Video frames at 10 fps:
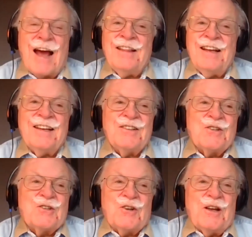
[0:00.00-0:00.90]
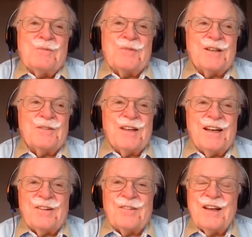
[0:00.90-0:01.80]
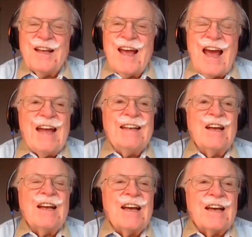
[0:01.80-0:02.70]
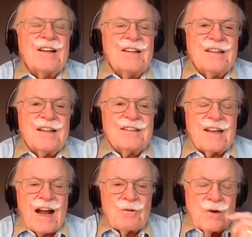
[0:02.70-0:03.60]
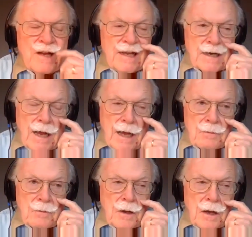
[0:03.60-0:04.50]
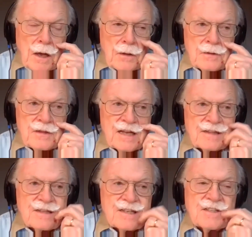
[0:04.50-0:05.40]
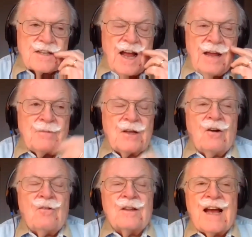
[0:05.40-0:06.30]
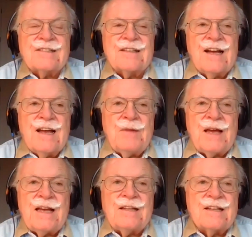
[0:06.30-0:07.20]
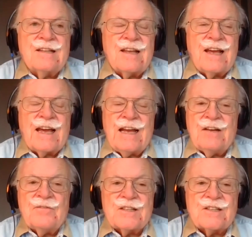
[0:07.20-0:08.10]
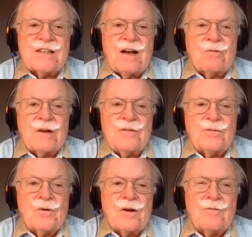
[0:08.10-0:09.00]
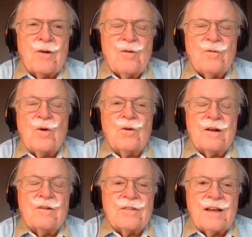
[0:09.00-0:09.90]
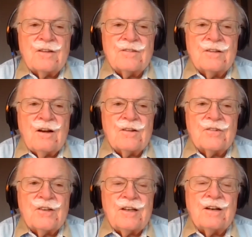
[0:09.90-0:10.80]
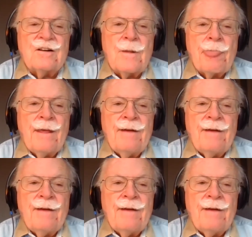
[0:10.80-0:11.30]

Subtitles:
I think he's enjoying himself now. And did I read that this time, last time he didn't take any of his salary, $400,000 a year.